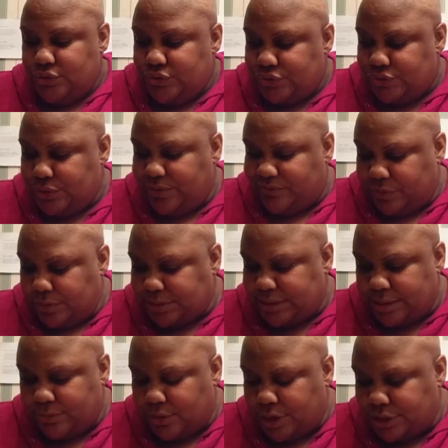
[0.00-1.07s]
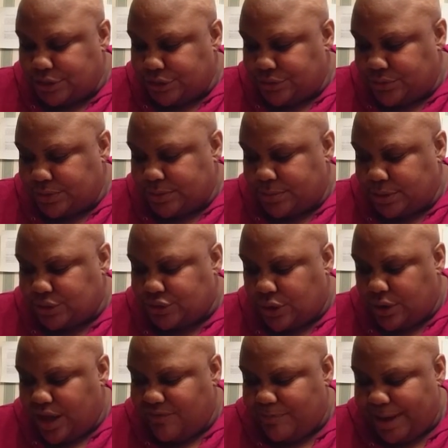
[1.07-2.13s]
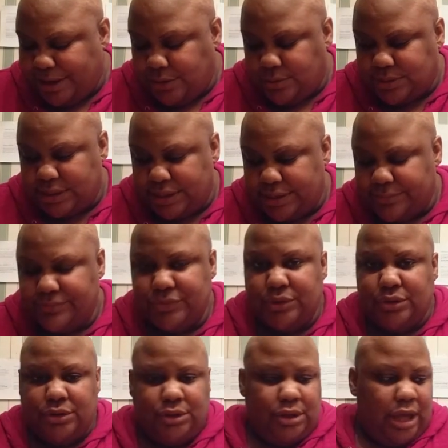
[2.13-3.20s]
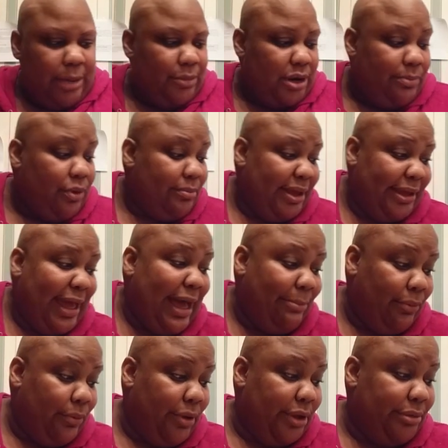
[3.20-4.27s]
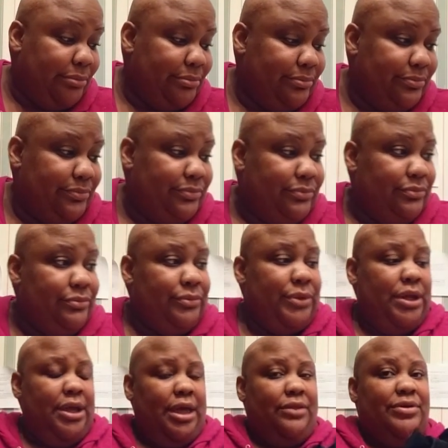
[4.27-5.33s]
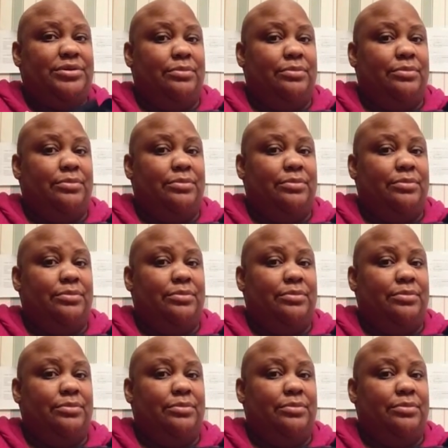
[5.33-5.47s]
So the first thing I'm going to do is I'm going to start off by I'm going to put my cap on. And the